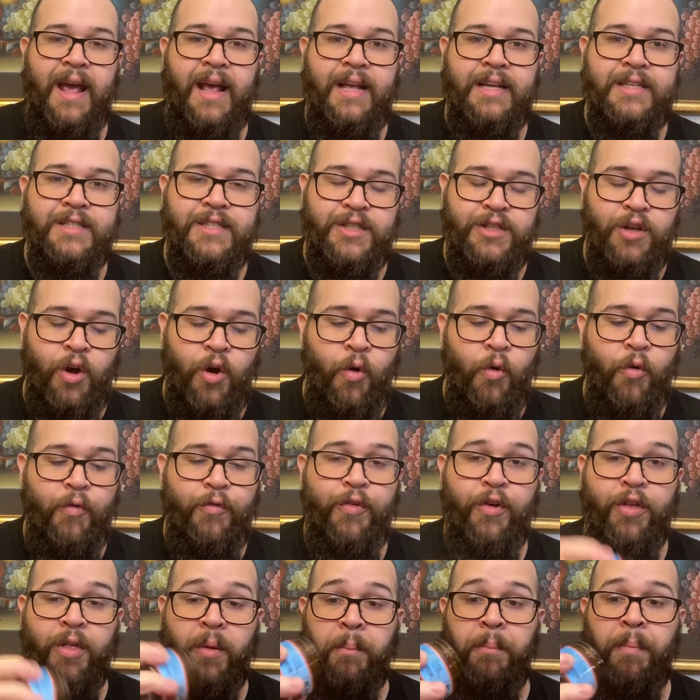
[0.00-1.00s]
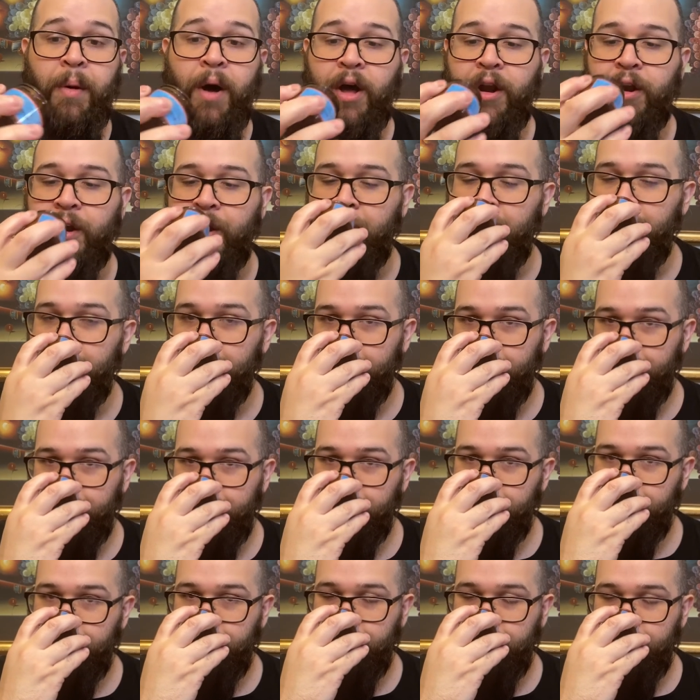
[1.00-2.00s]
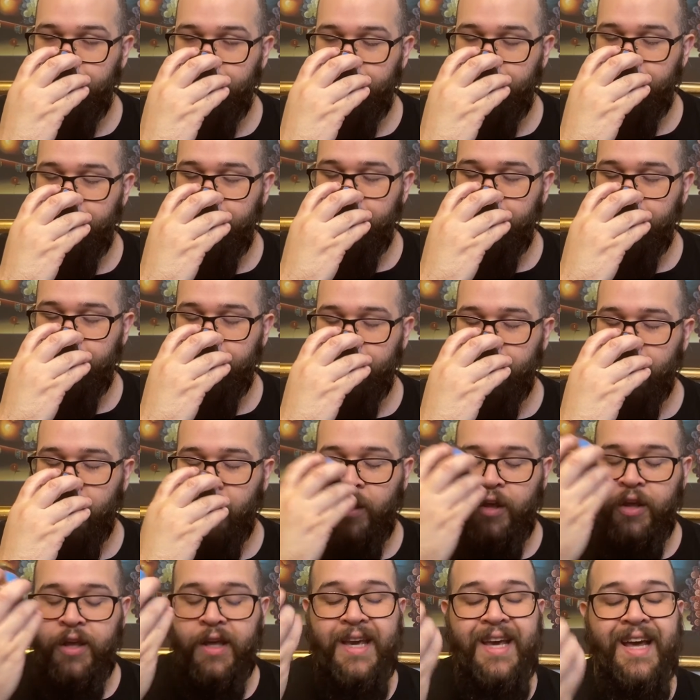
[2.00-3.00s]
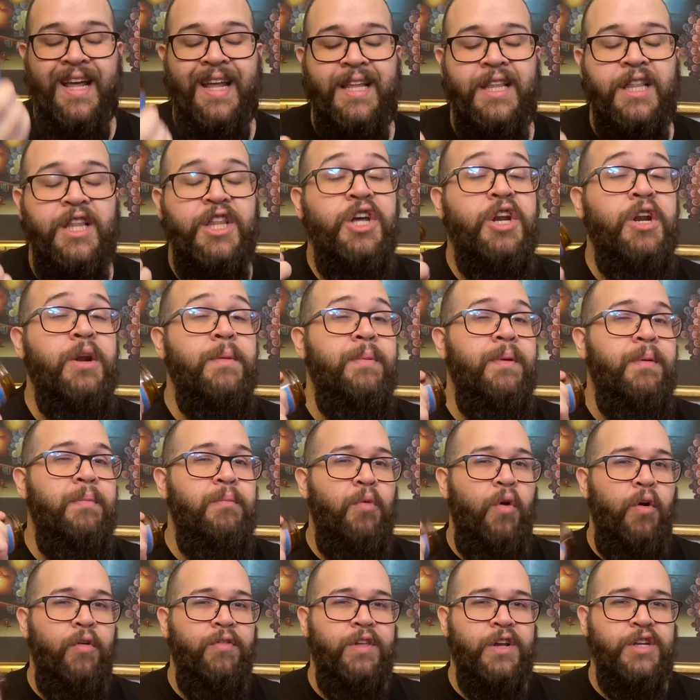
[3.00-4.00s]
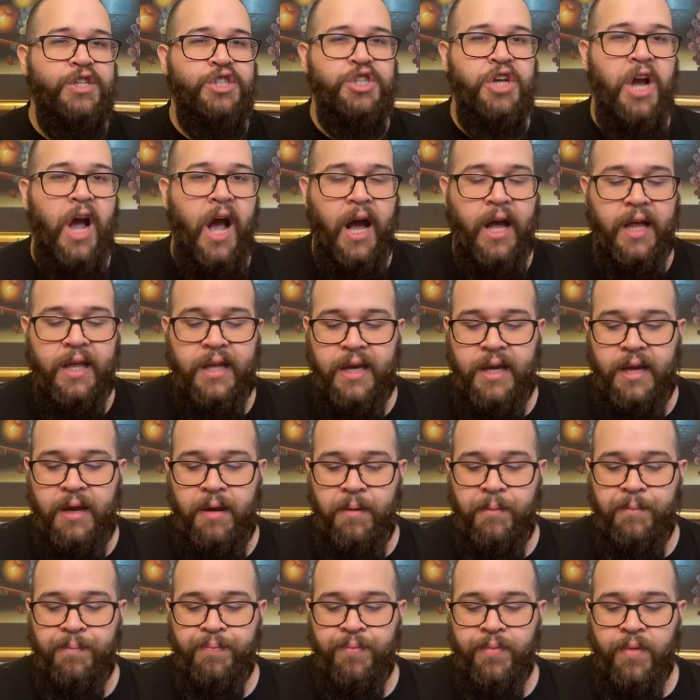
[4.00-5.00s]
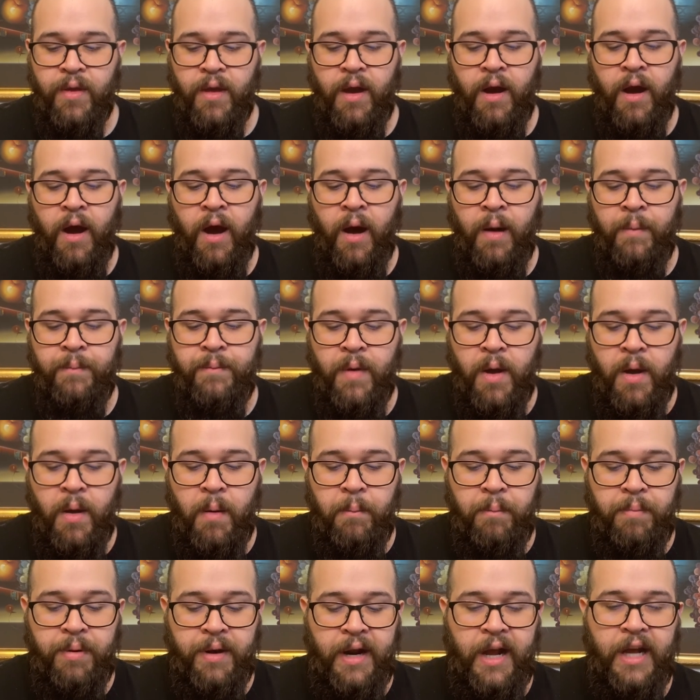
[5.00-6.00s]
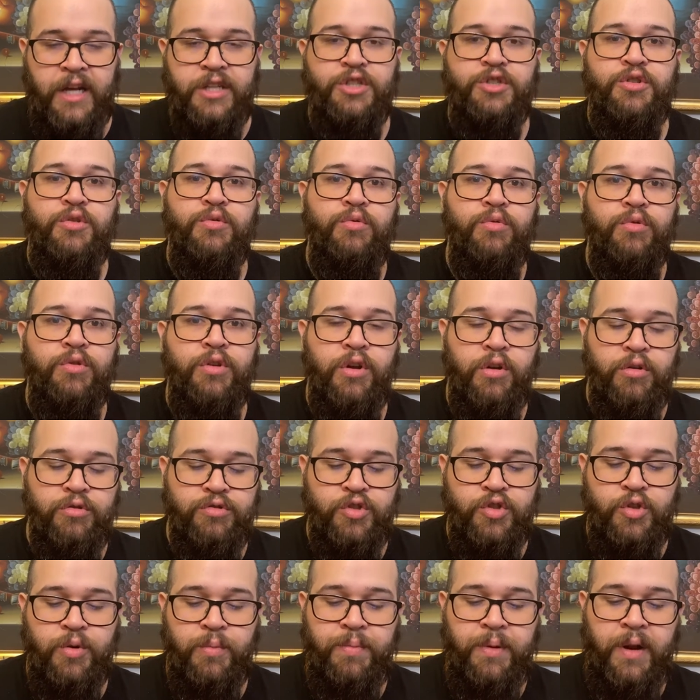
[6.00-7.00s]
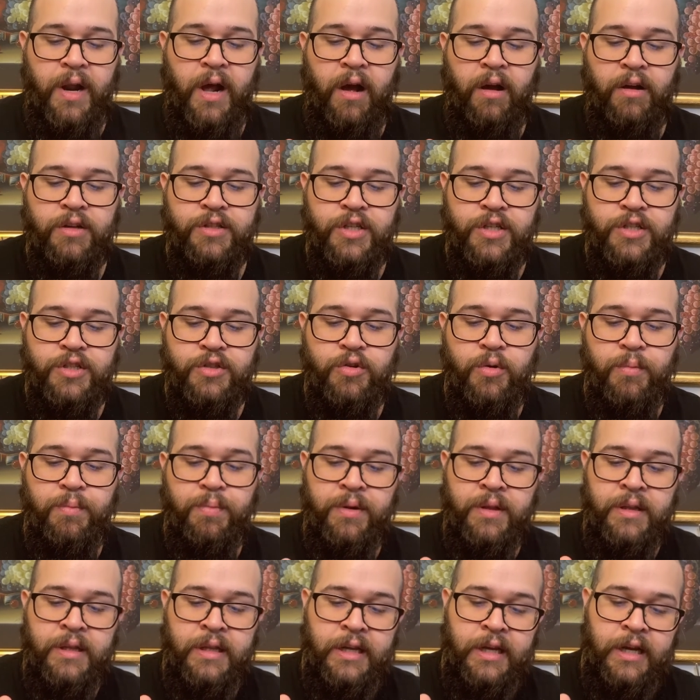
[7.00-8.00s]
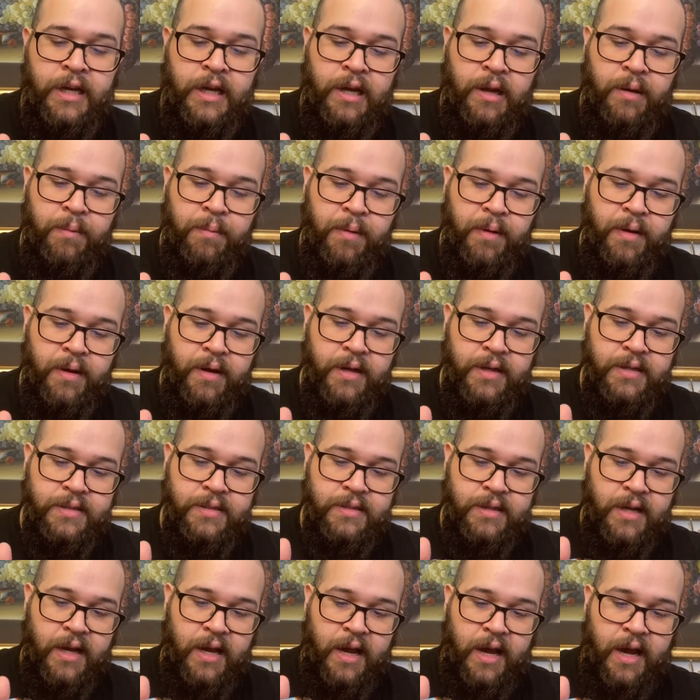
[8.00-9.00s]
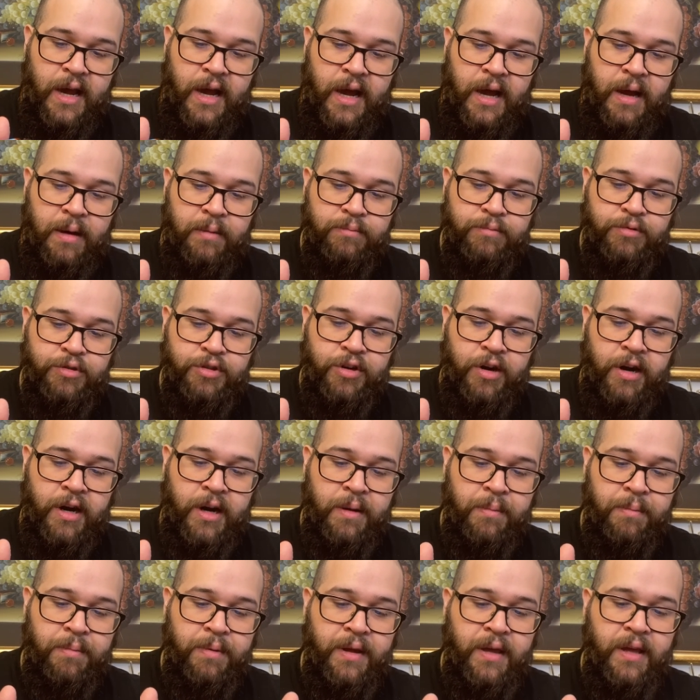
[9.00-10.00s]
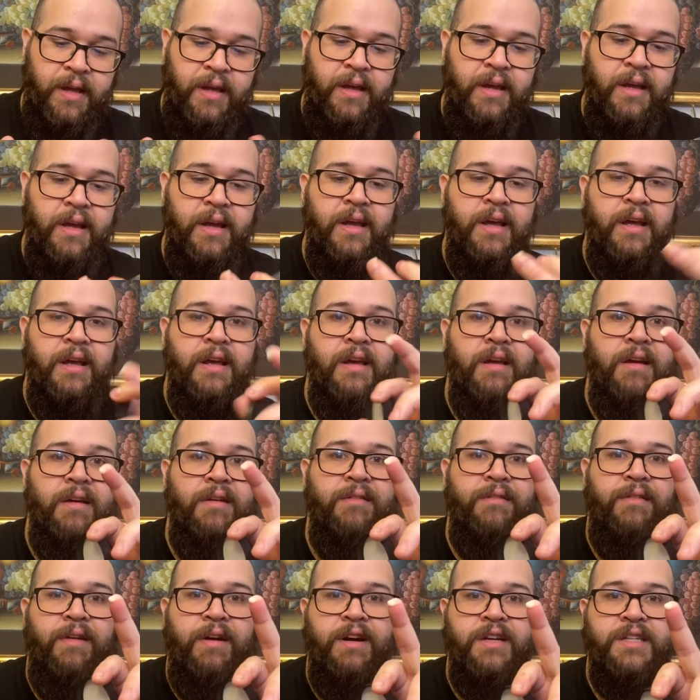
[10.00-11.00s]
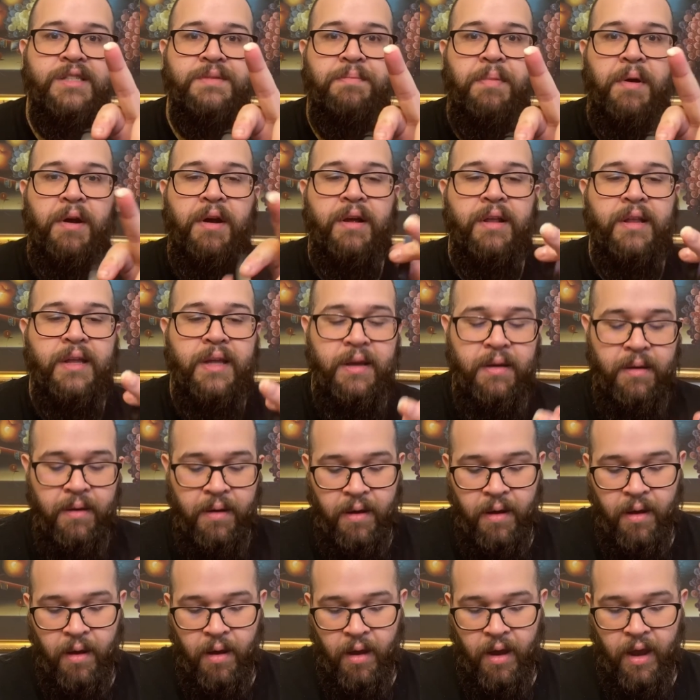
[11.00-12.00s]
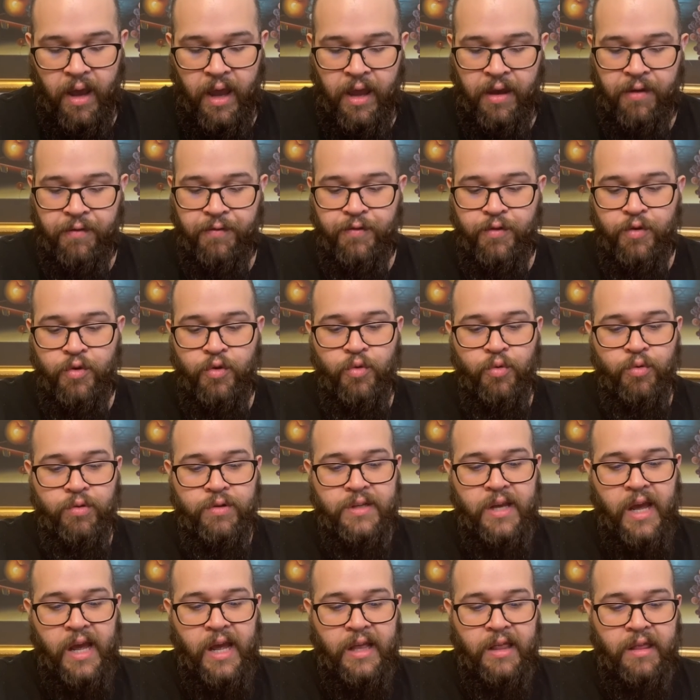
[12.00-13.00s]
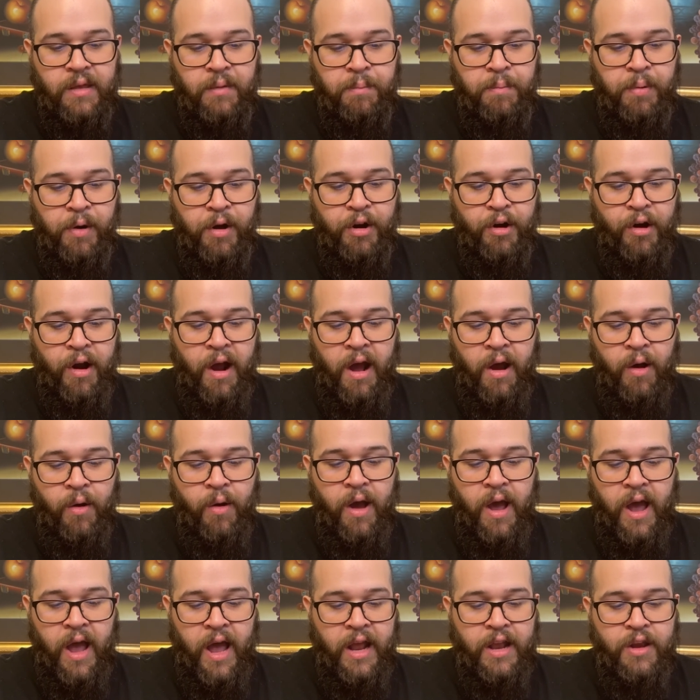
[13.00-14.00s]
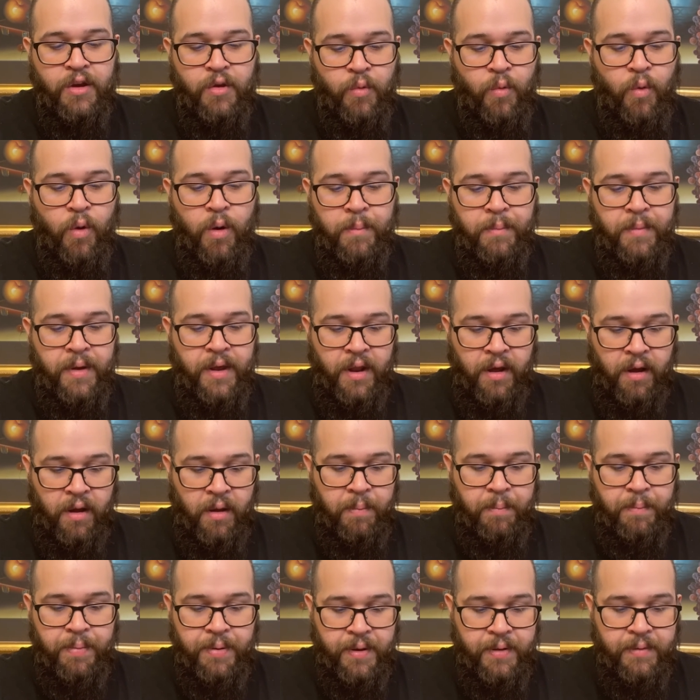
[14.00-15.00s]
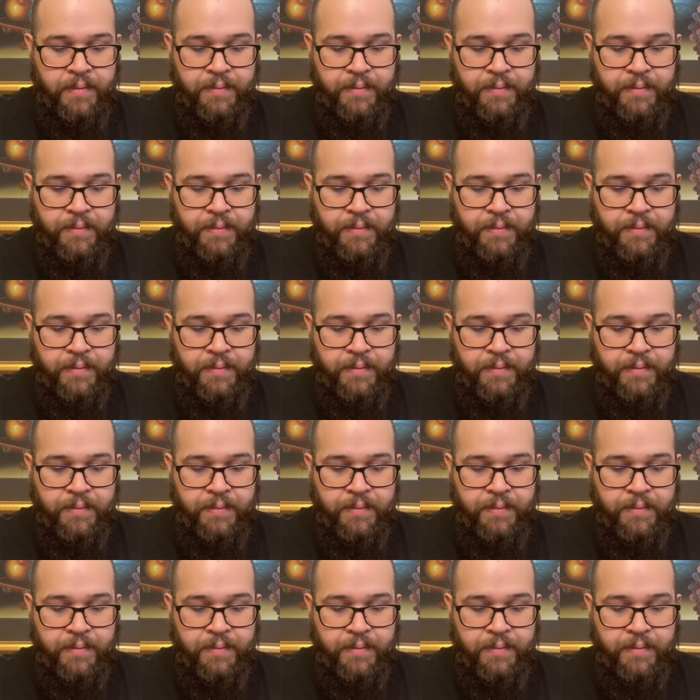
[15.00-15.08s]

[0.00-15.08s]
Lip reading: So for the butter, you get a little bit more of the chocolate. But as you know, scoop it out, just scoop a little bit because I'm trying to be very sparingly. If you take the butter out and you warm it up,